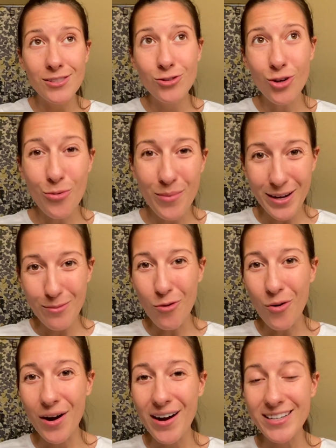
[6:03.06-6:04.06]
so many
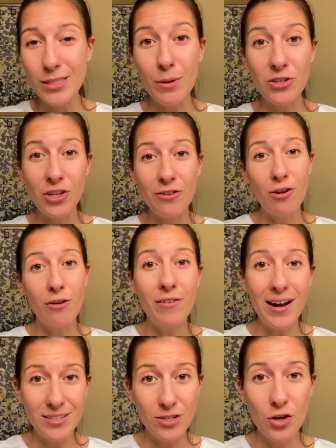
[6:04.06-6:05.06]
more, especially if you're a
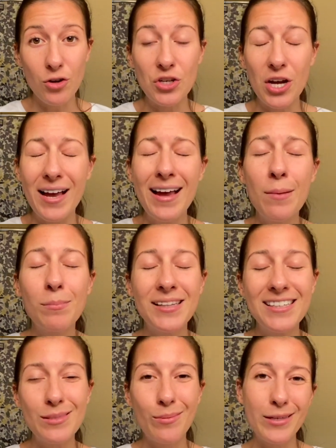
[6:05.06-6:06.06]
Vata dosha.
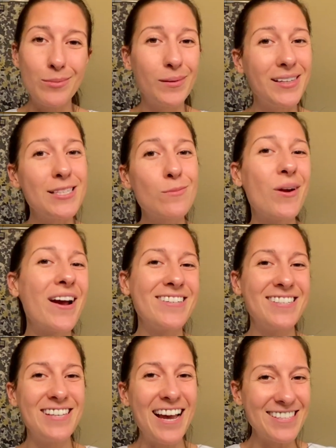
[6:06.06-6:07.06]
Please, please, please
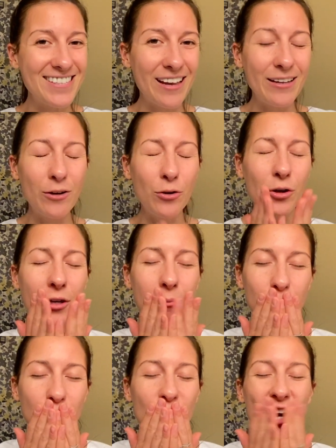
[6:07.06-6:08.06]
practice Nasya oil.
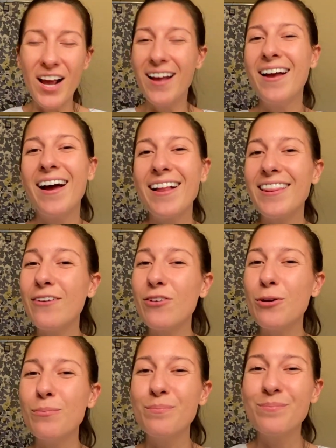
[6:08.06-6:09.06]
Love you.